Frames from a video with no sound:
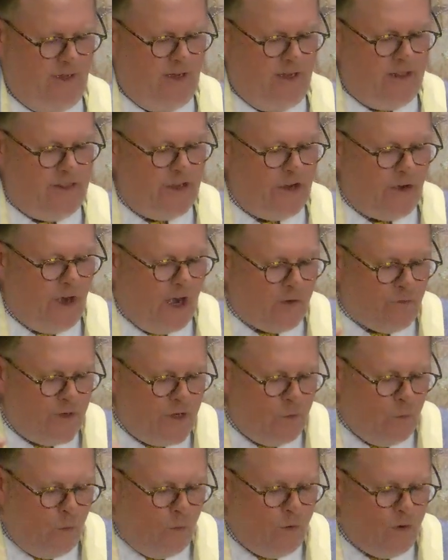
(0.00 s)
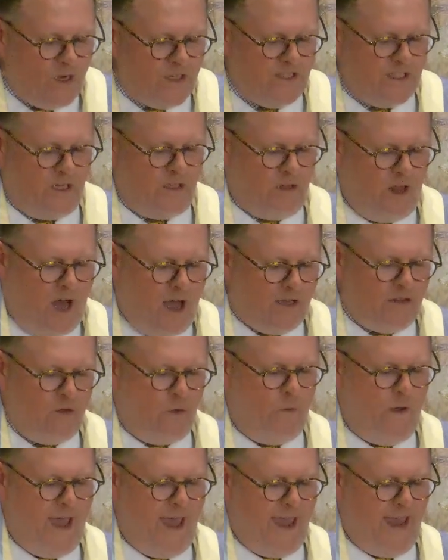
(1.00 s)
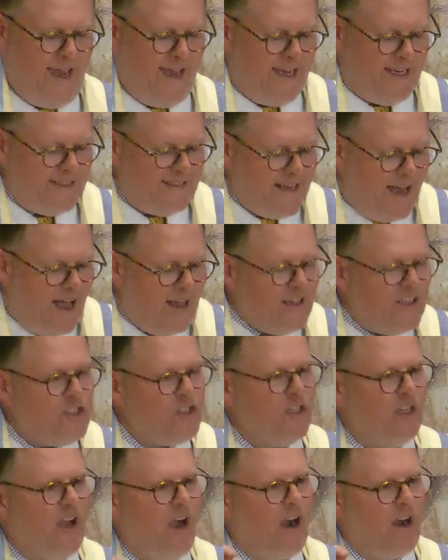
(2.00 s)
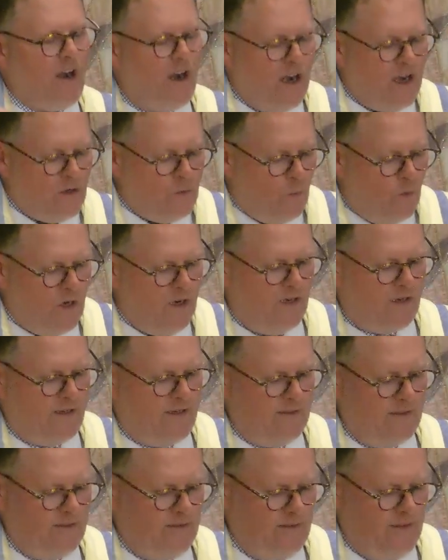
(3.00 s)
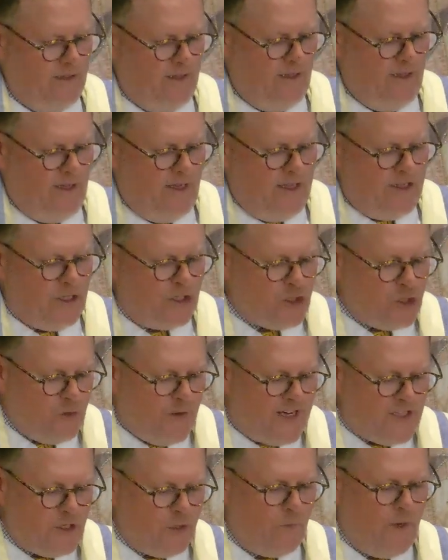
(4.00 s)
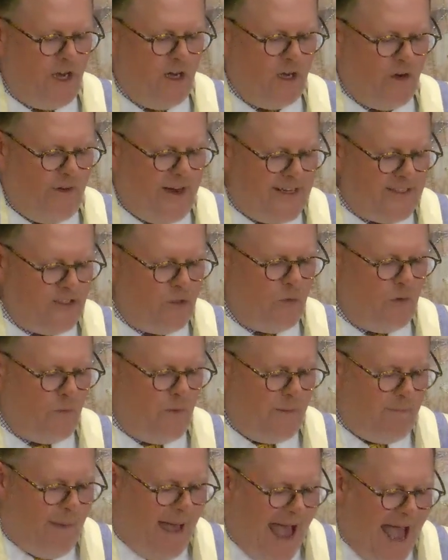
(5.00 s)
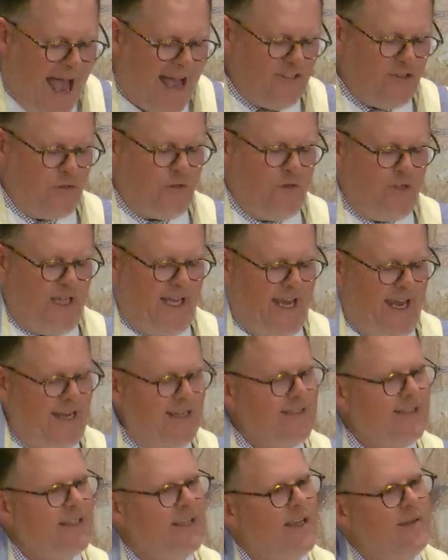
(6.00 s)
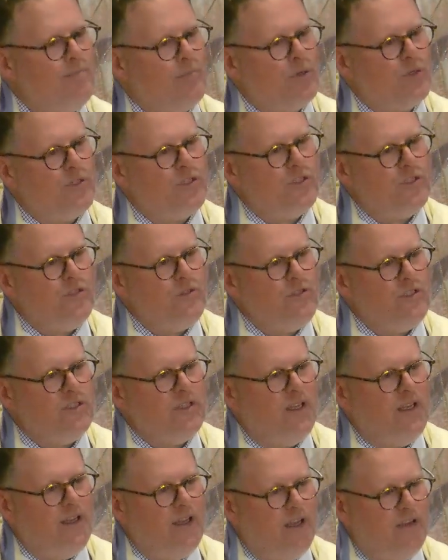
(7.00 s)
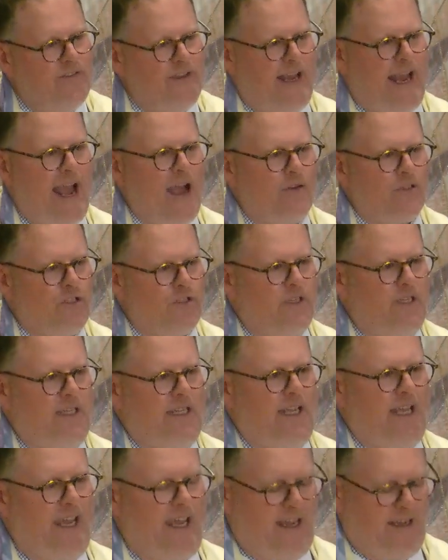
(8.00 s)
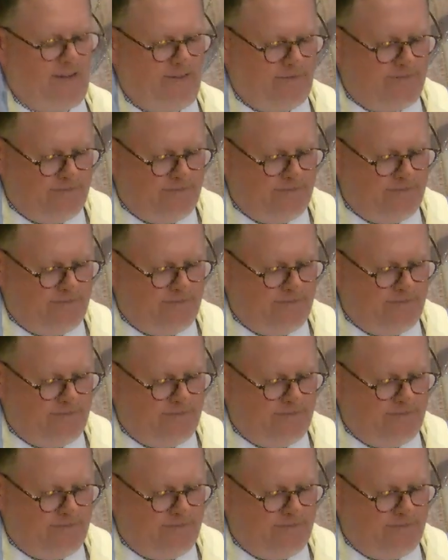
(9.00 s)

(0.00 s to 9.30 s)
There are rewards along the way, acknowledging our hard work, the treasure we are granted when we pass through the gates in pursuit of encountering the king.